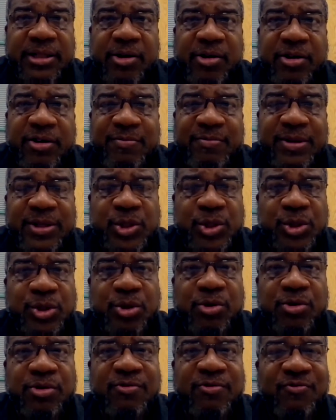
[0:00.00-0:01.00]
There have been
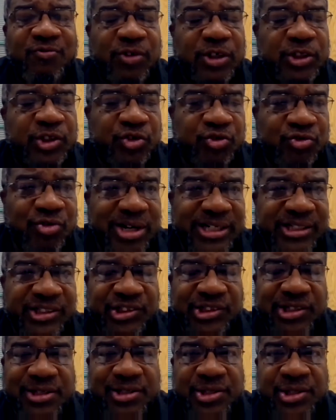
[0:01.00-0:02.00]
certain
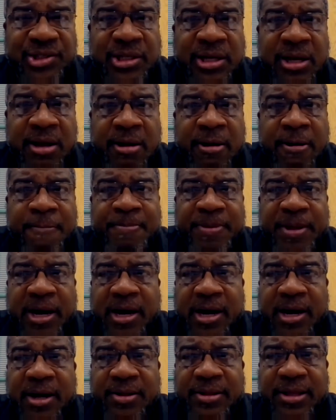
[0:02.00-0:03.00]
frustrations
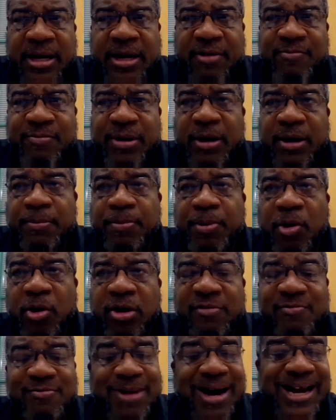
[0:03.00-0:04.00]
that have been a
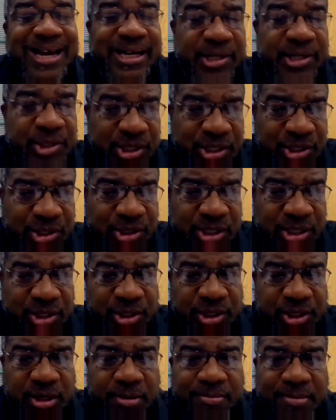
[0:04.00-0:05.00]
part of my
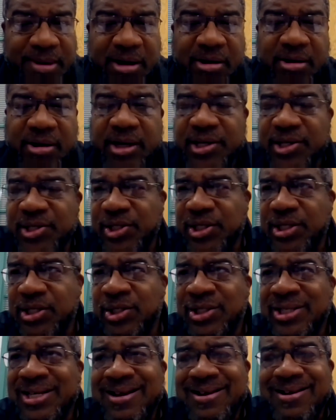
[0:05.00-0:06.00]
existence in America
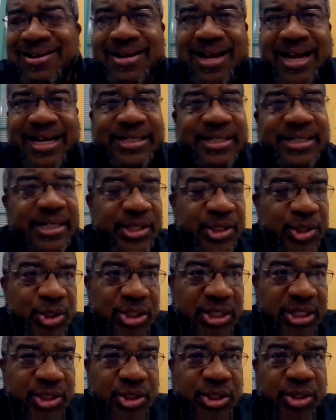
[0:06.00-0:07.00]
since
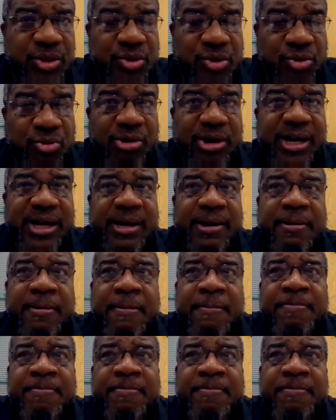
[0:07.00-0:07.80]
1963.